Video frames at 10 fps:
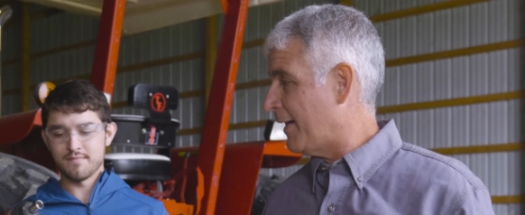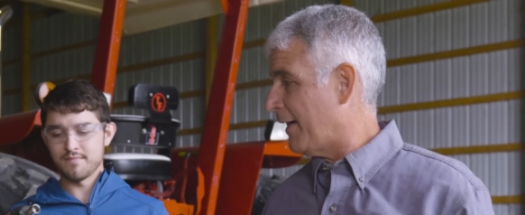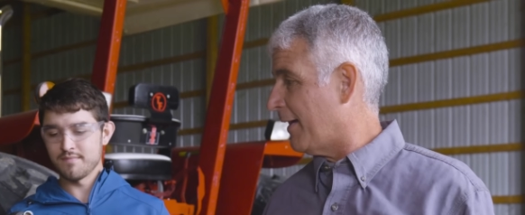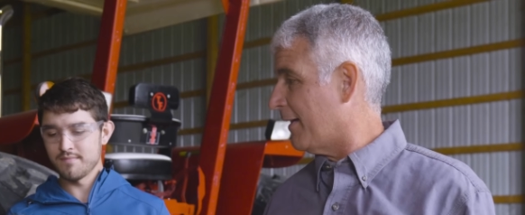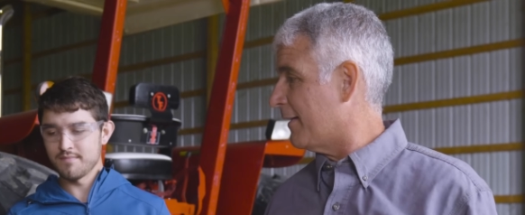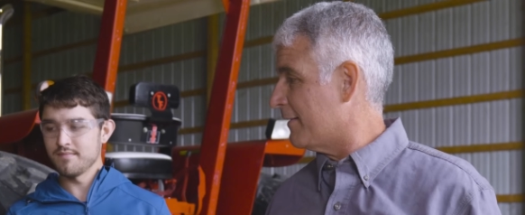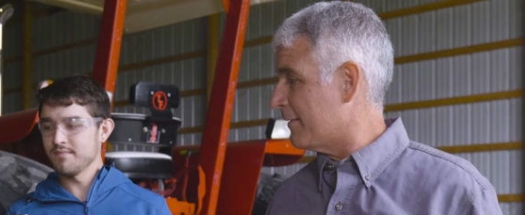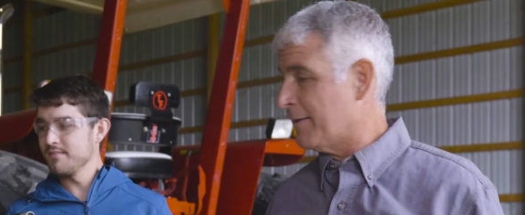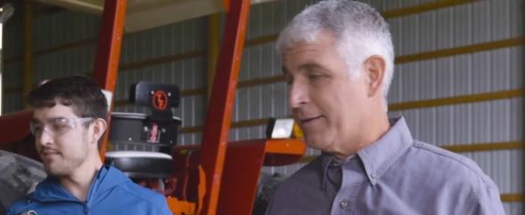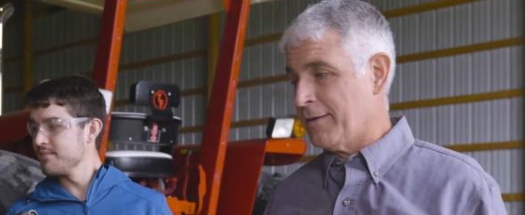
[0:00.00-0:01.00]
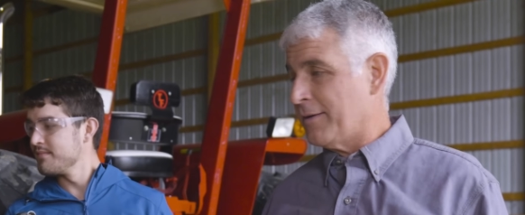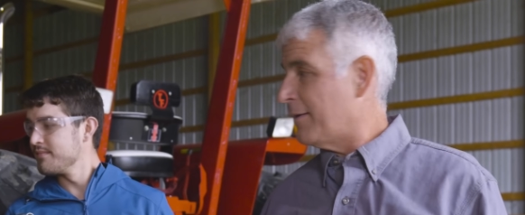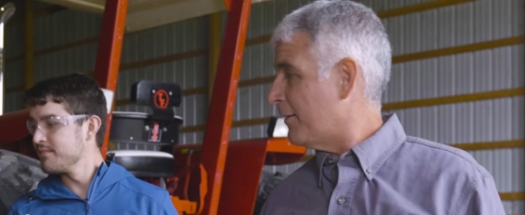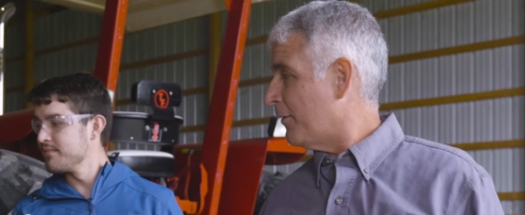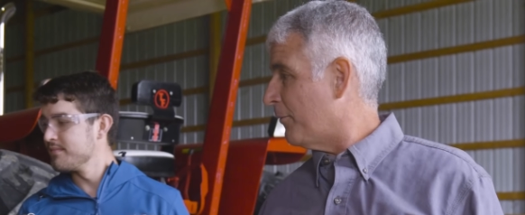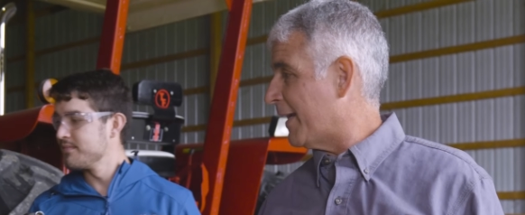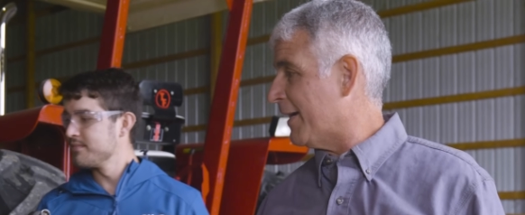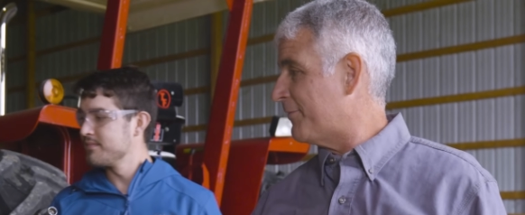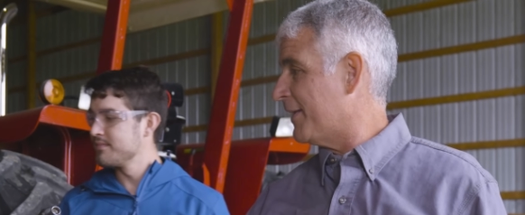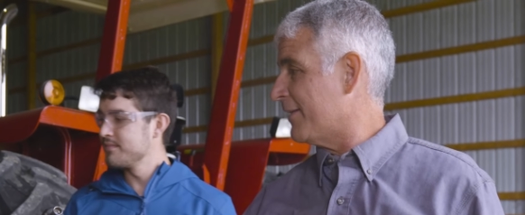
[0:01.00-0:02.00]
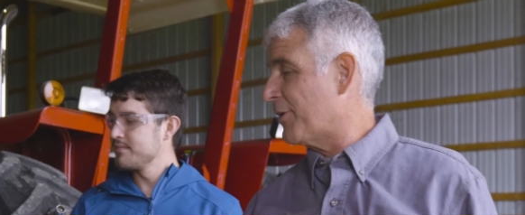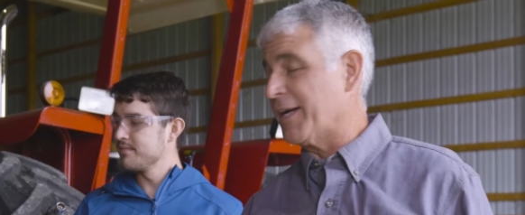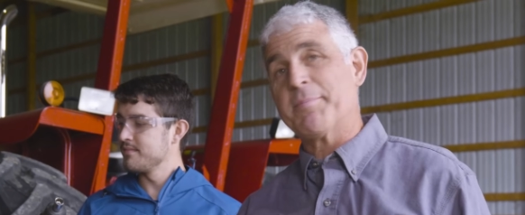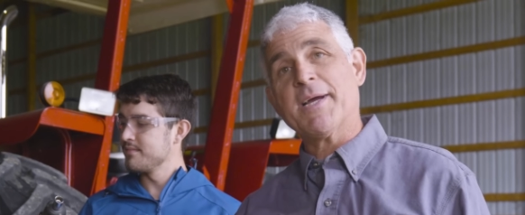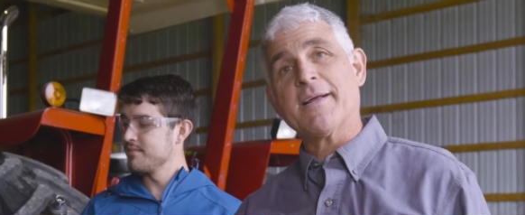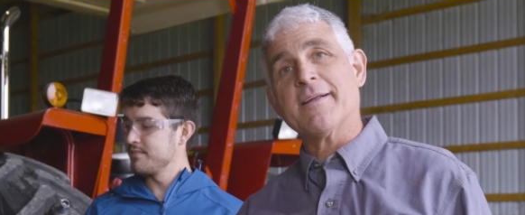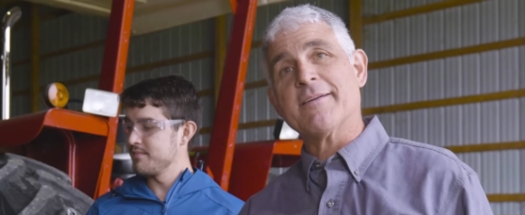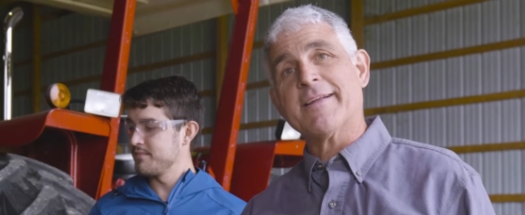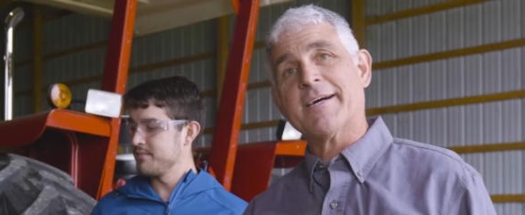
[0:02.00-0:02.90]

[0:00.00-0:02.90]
Speaker 1: And we can't fit a drain pan under